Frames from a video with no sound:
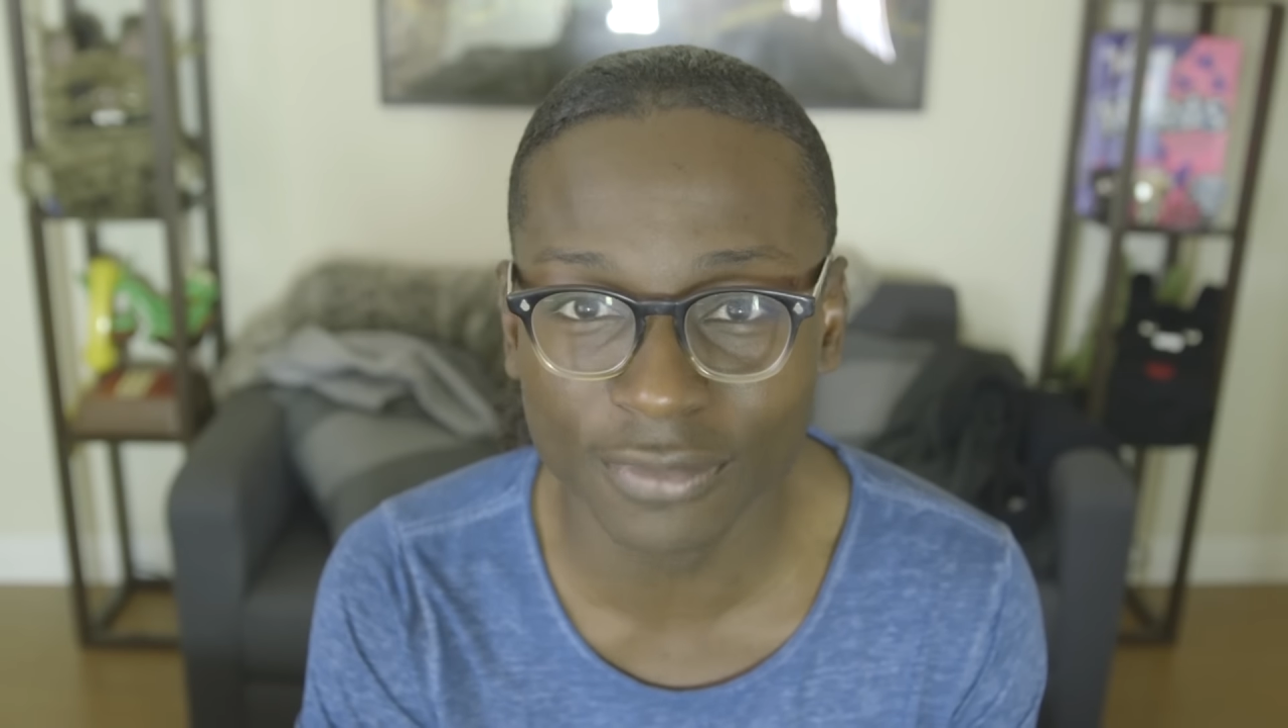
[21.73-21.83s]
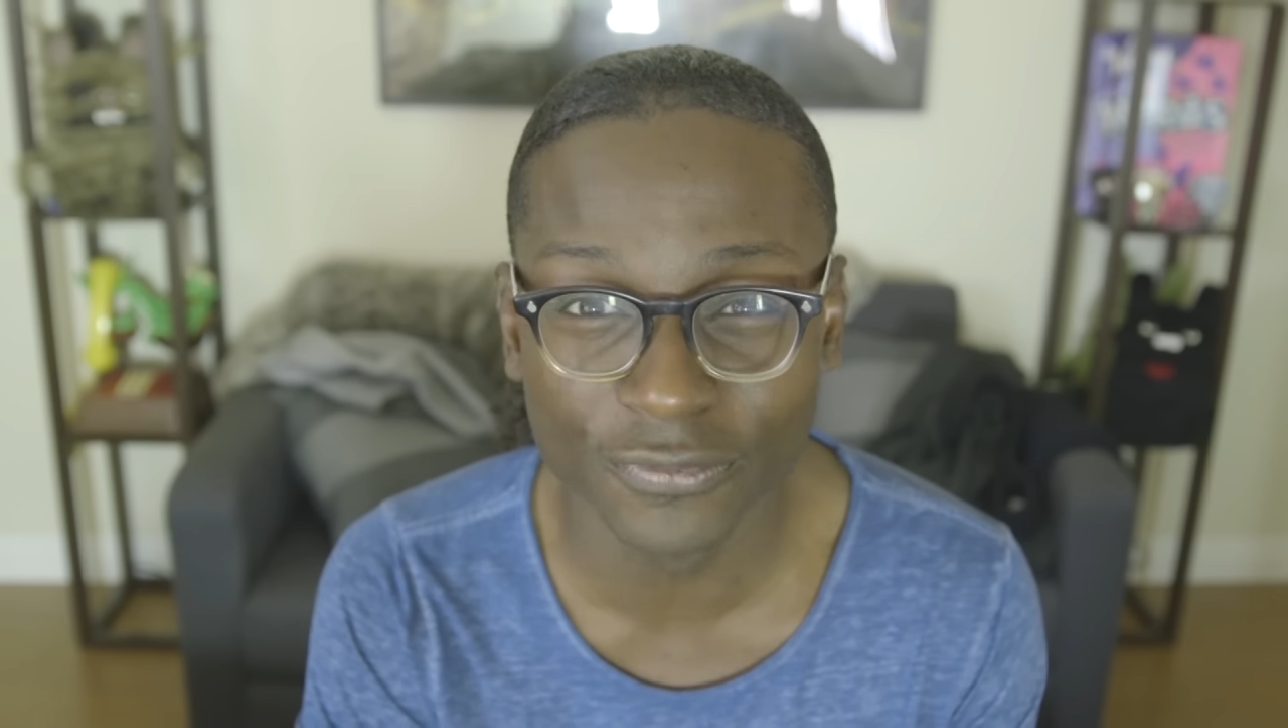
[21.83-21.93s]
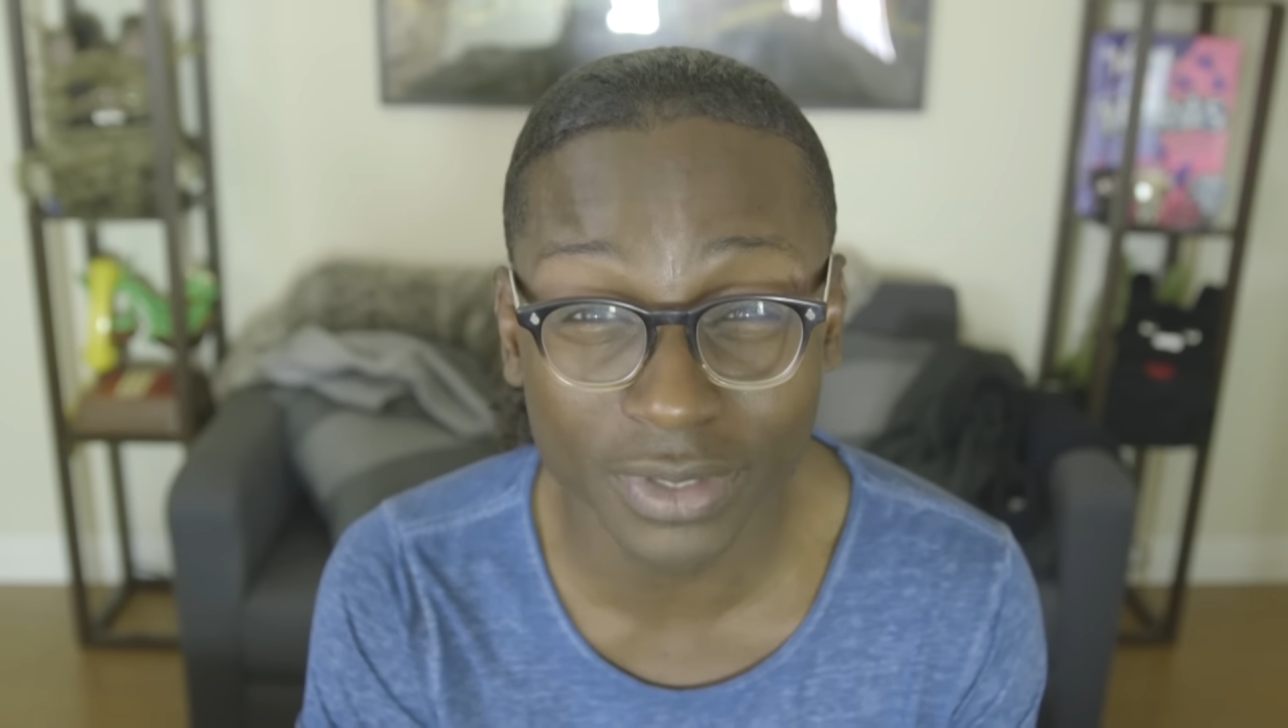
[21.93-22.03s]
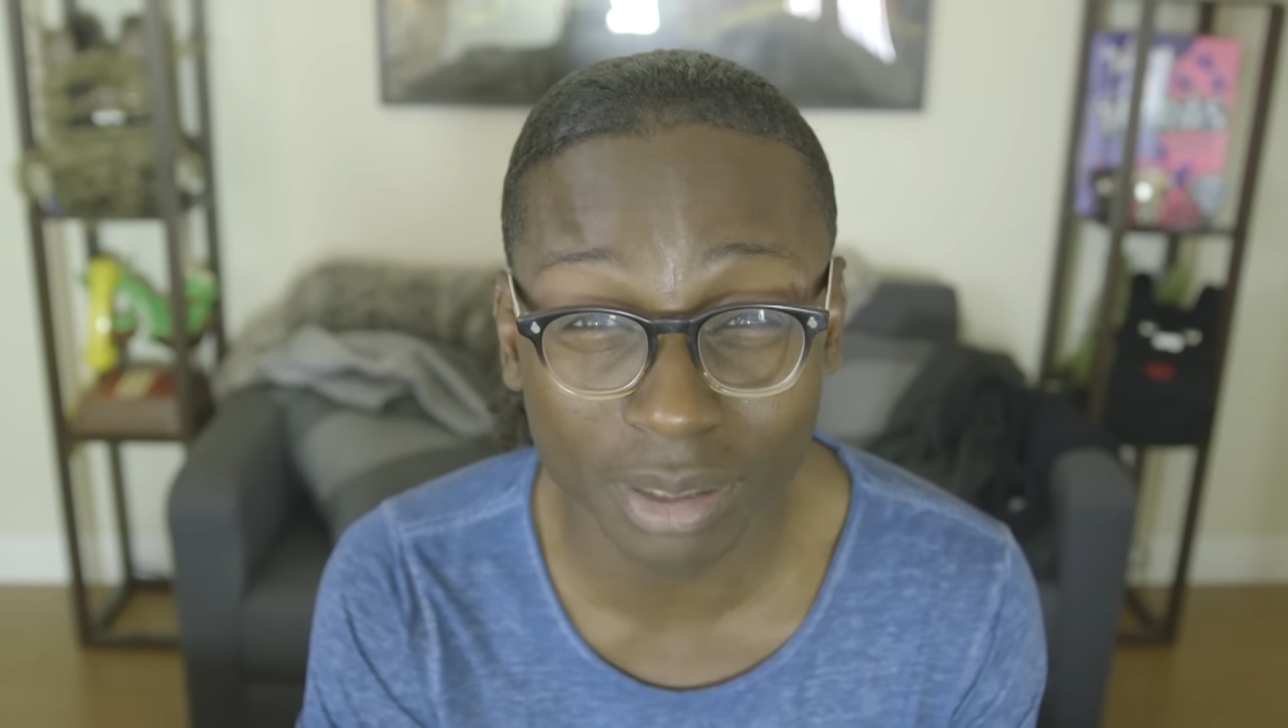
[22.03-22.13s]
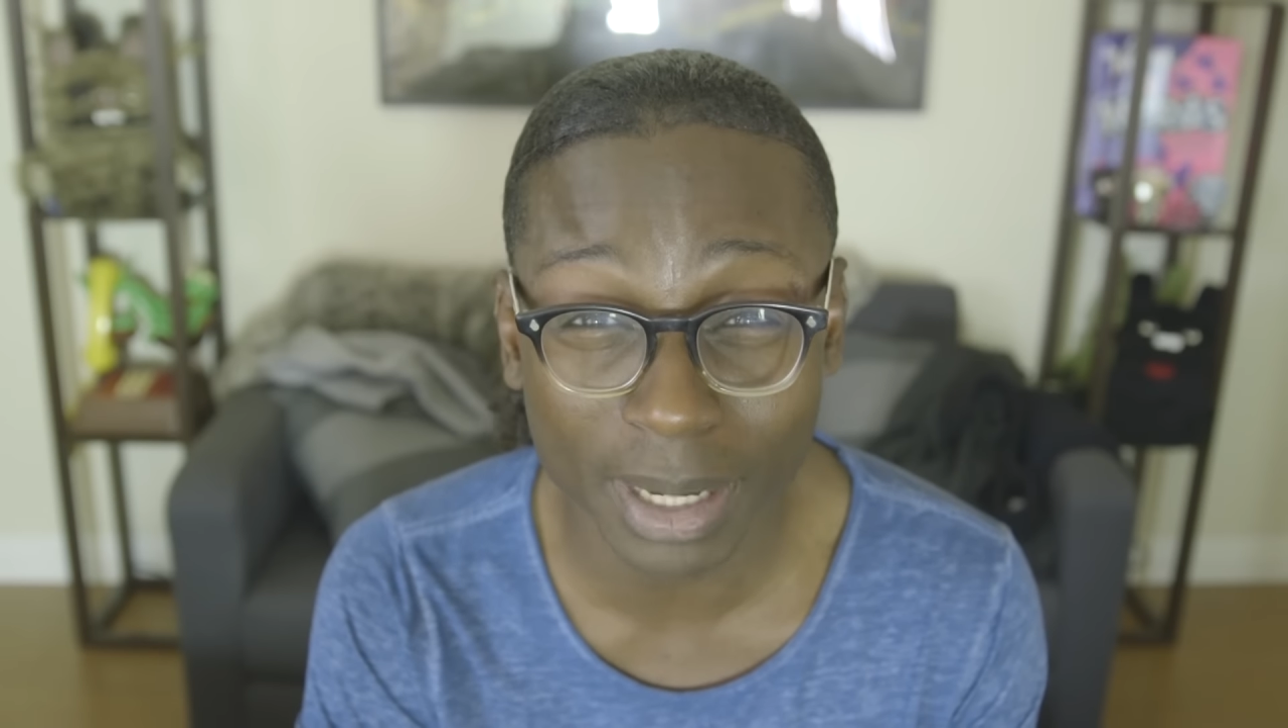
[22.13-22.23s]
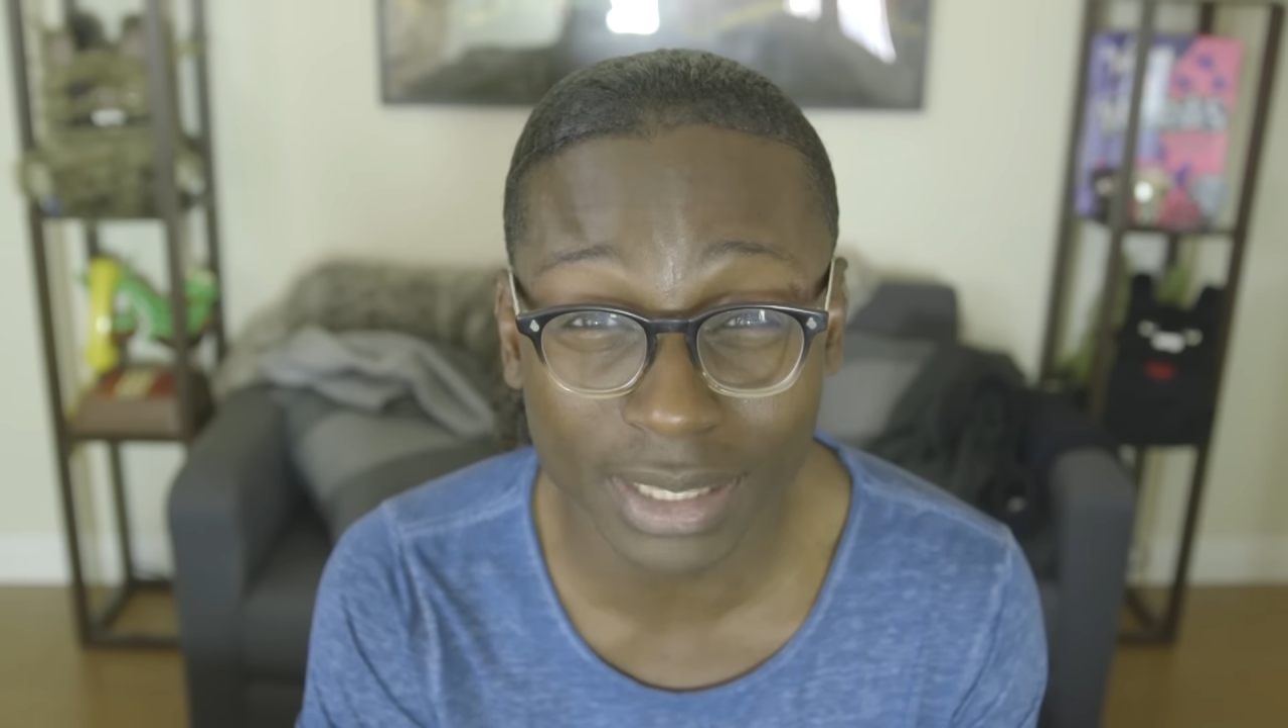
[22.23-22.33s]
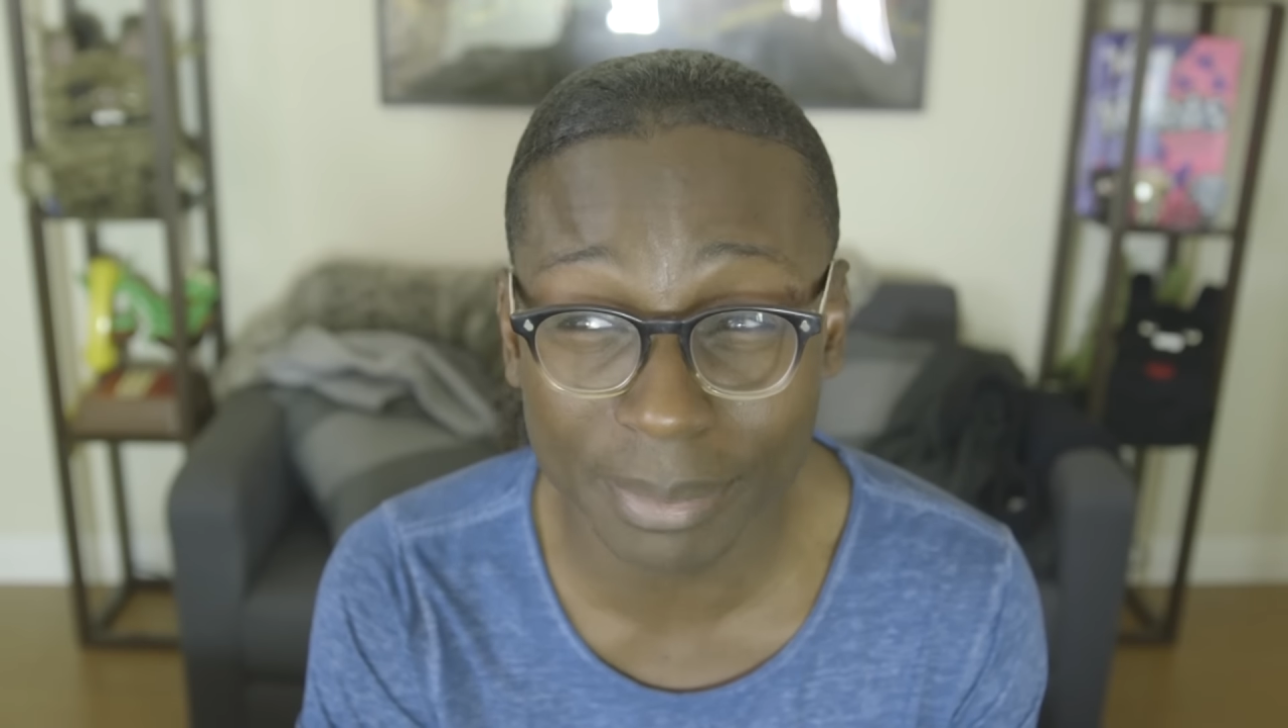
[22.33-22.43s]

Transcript: to feel about